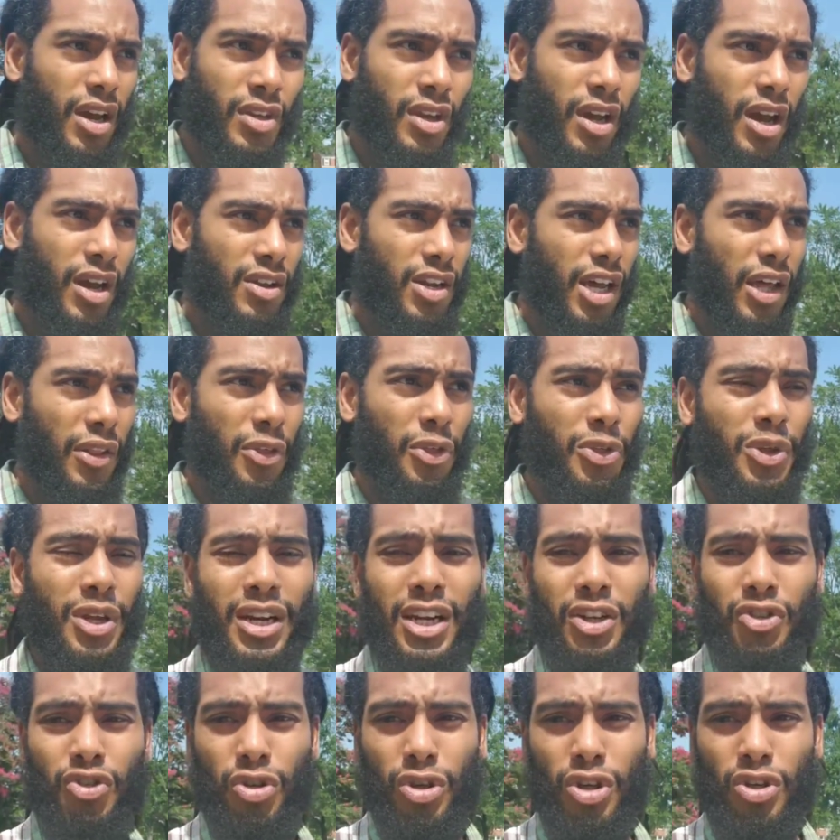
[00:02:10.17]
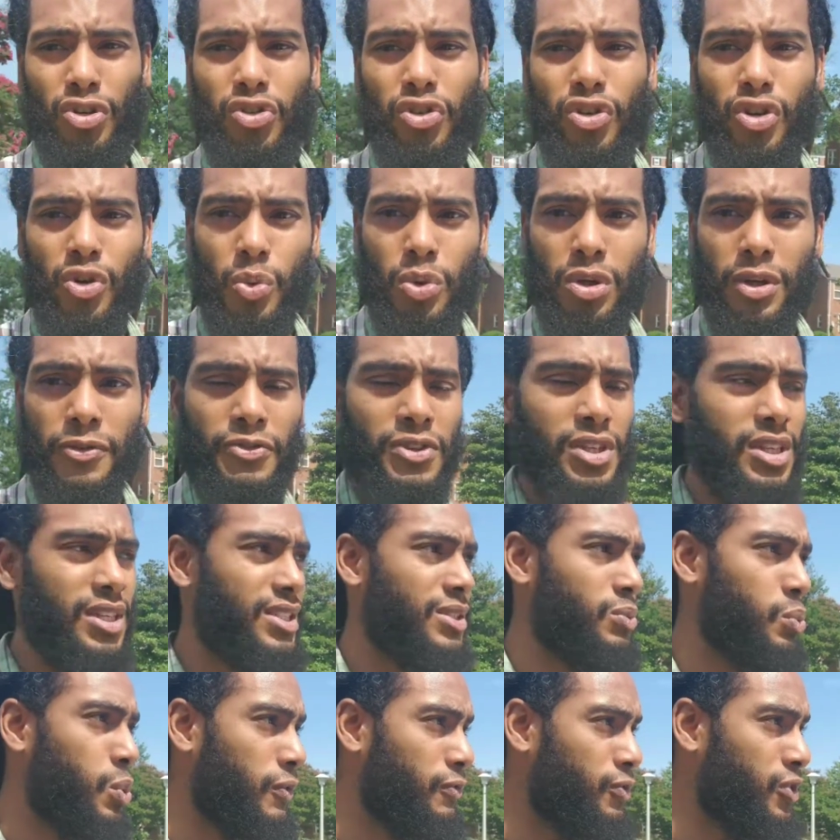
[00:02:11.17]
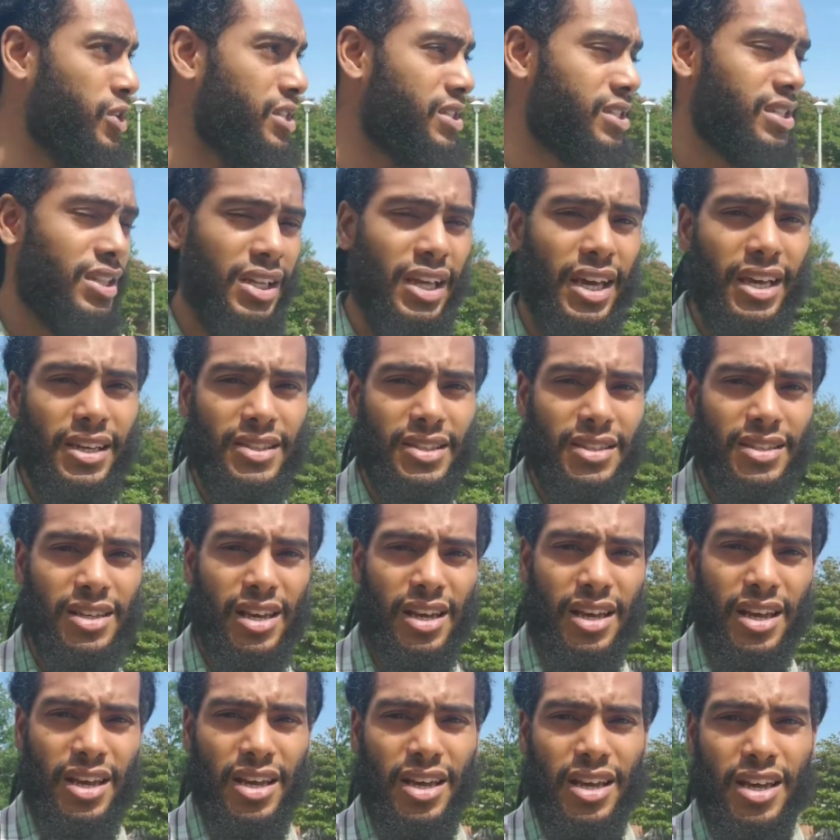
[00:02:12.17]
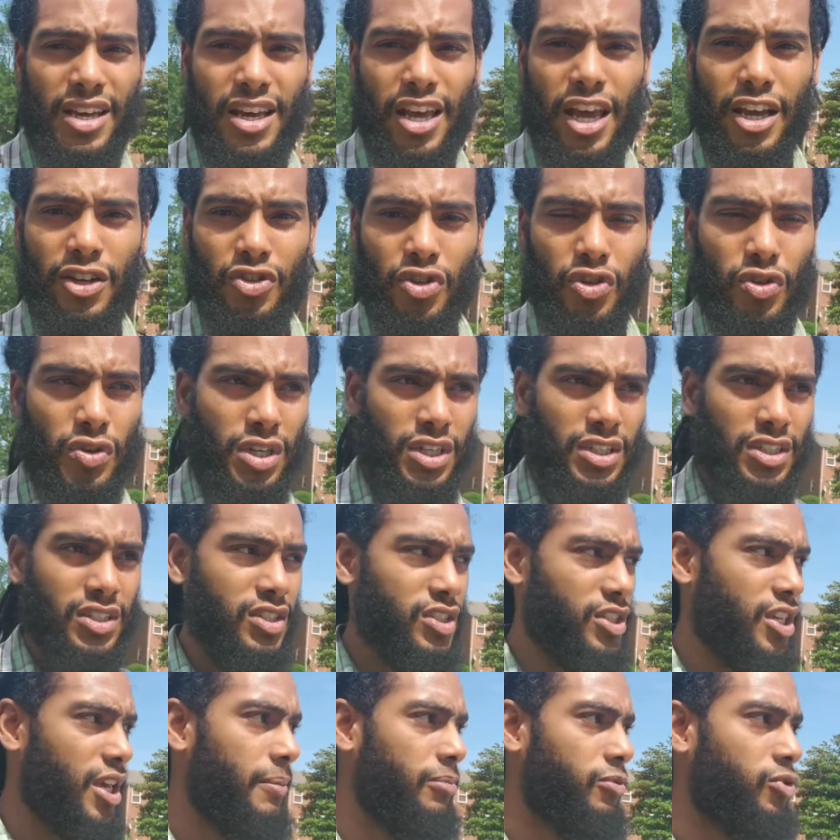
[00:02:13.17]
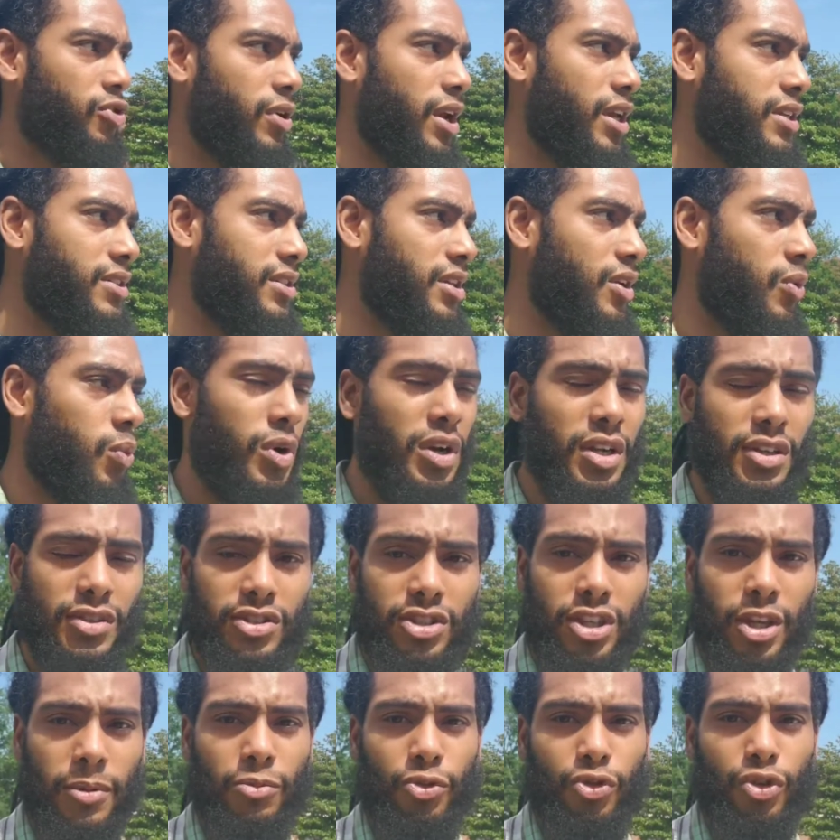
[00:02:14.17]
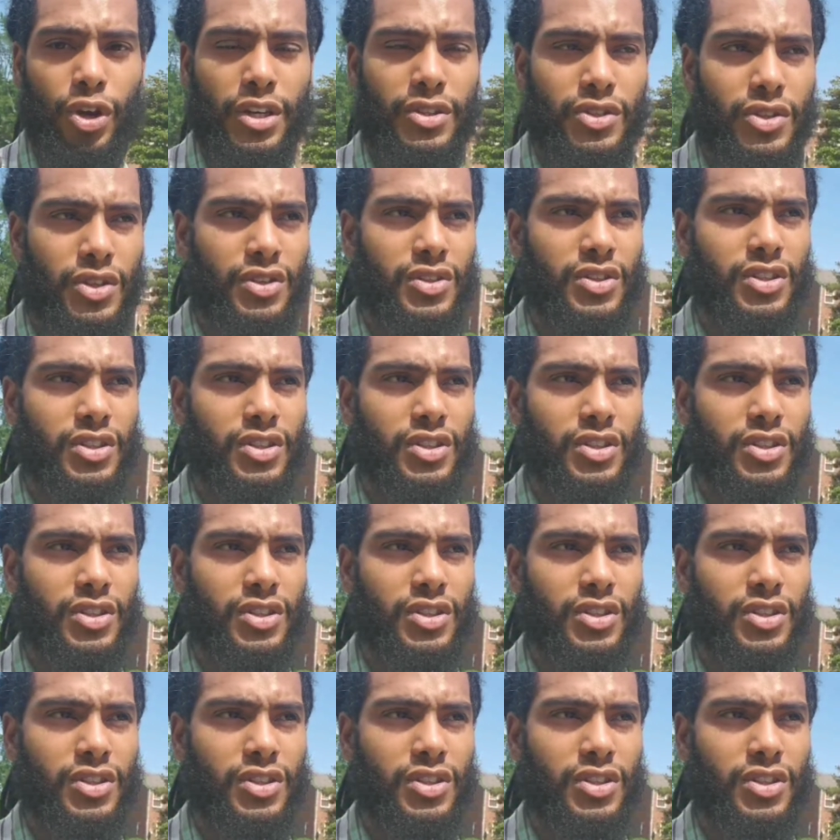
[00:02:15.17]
Another thing that you can do with these with this list is you can skip trace it. What is skip tracing?